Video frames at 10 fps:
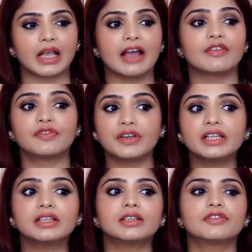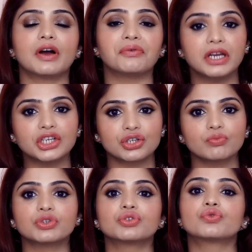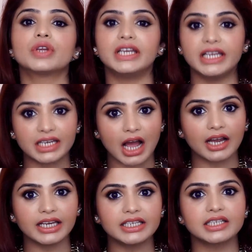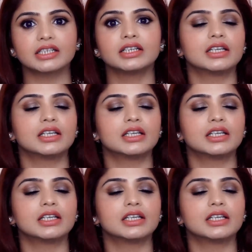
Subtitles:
I feel the foundation was really light.